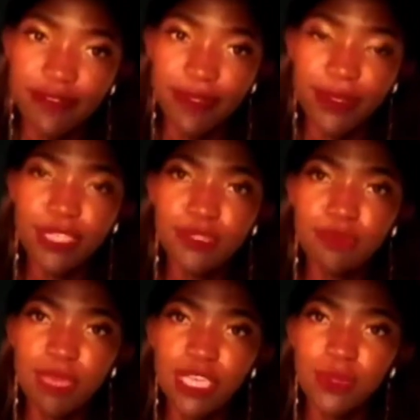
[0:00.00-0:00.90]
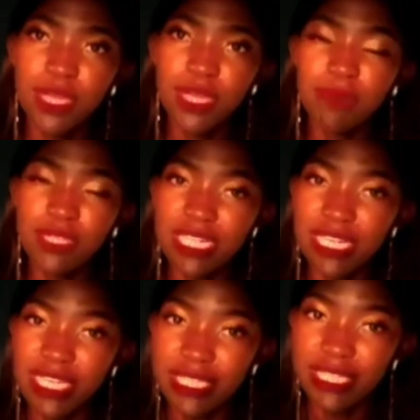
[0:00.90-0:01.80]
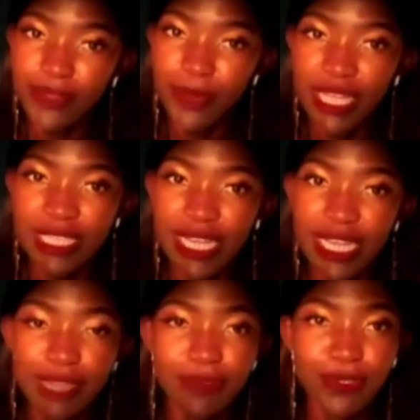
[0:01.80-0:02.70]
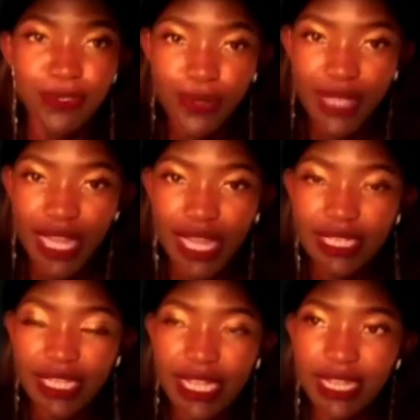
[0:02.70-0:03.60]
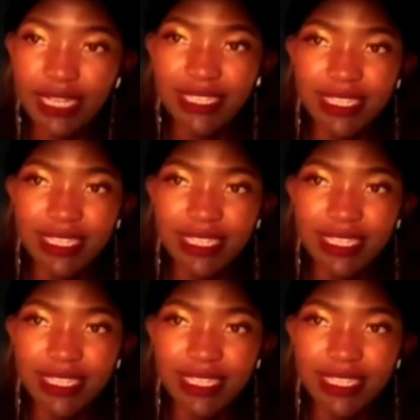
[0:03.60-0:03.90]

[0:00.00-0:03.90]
You need to make sure a person understands why you're telling them to do that, and